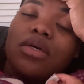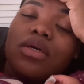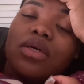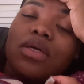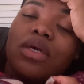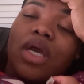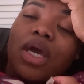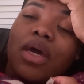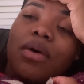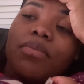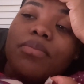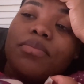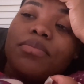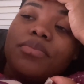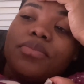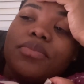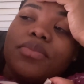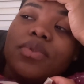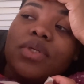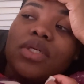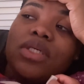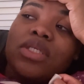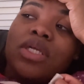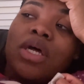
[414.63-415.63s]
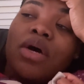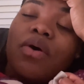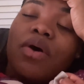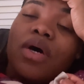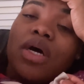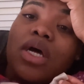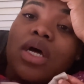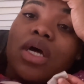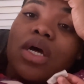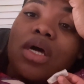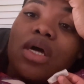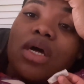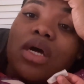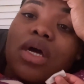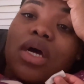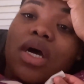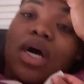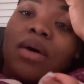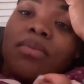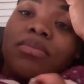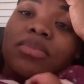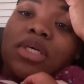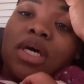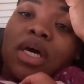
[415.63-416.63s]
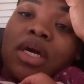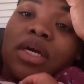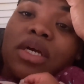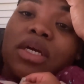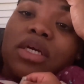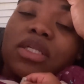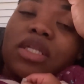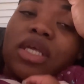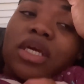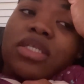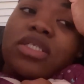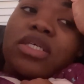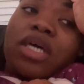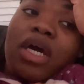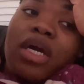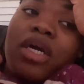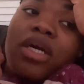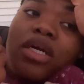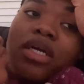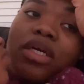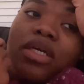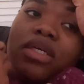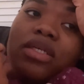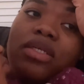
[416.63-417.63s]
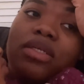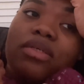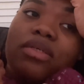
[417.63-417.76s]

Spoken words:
yeah. So, I'm tired. They tired.